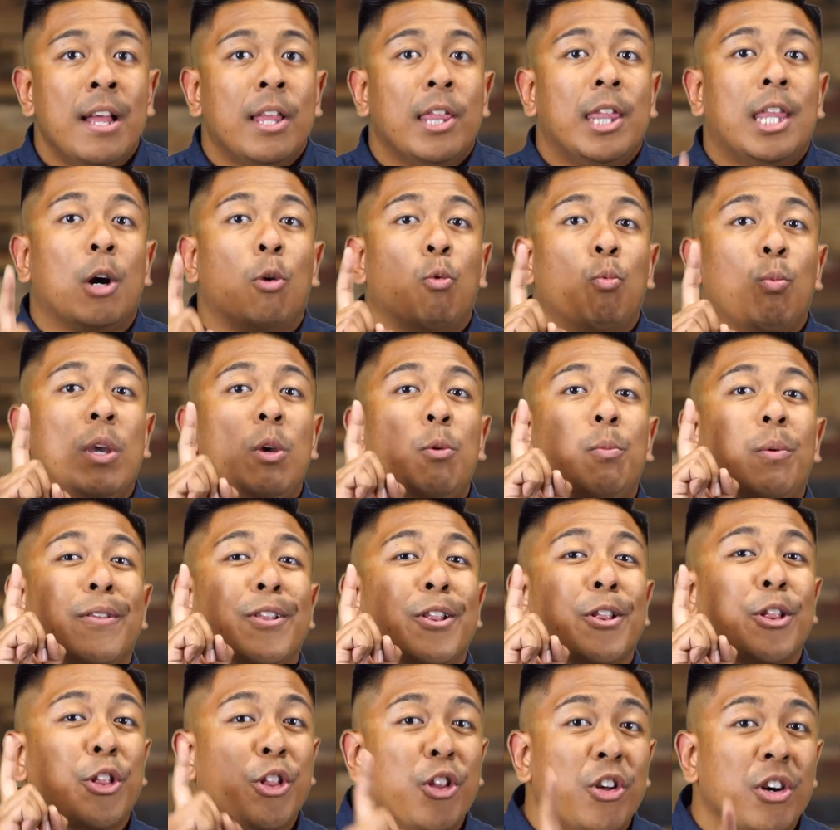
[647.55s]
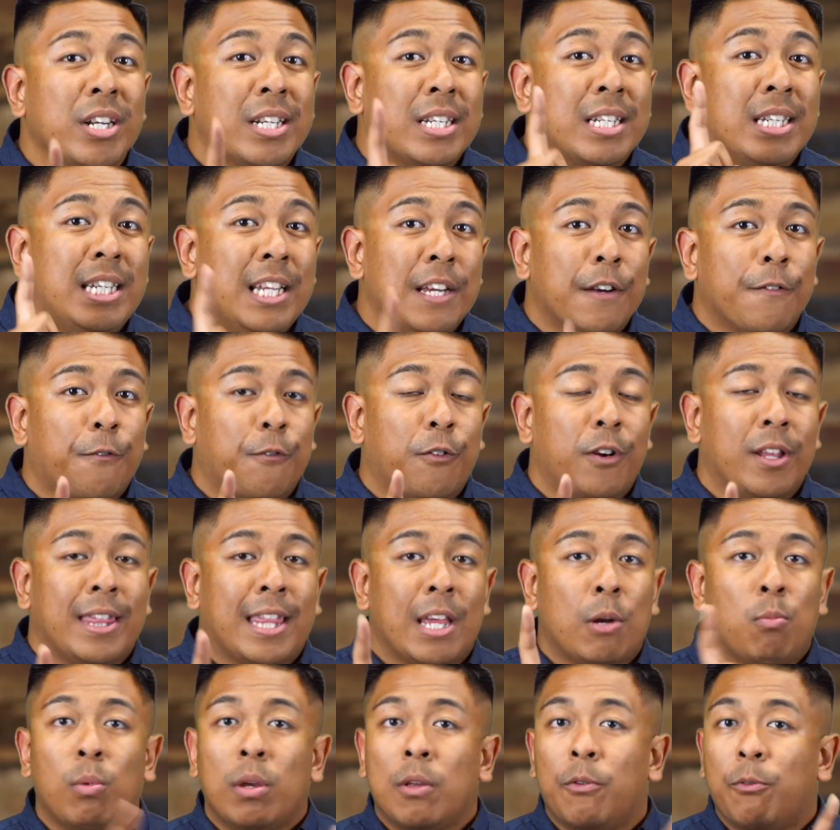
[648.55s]
that we will look different
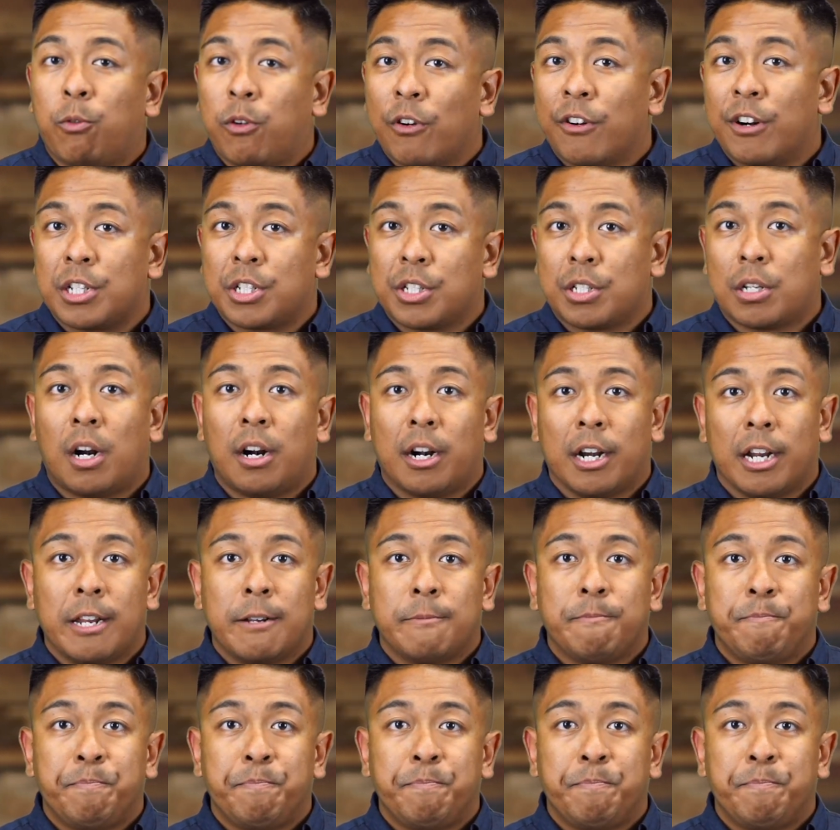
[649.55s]
than we first started.